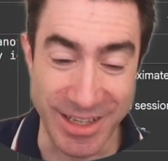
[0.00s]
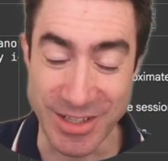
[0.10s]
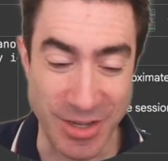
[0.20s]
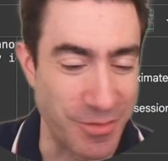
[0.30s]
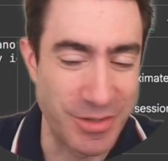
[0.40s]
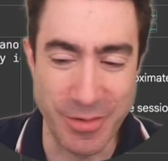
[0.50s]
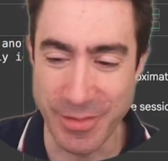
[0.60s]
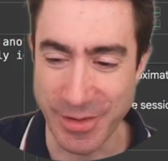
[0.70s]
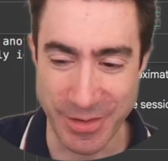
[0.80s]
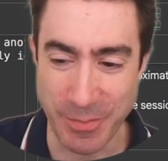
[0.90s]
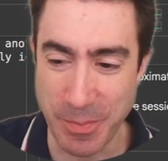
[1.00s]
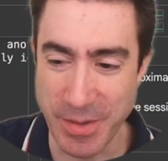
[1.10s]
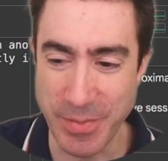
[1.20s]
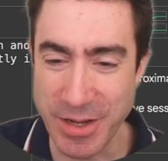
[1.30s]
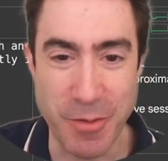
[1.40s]
So
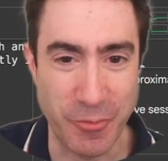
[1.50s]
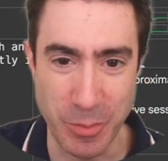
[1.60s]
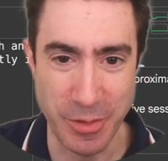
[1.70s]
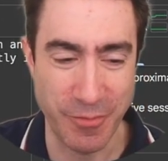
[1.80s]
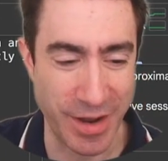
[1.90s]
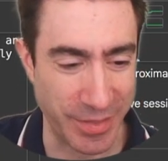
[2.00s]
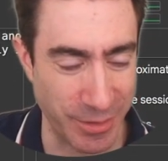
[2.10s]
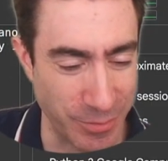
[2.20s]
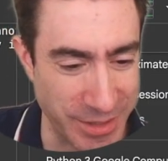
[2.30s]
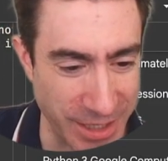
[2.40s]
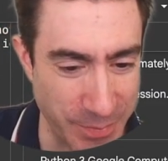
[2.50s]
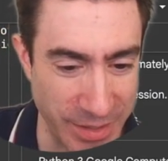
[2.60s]
be comfortable with the fact that it will take a bit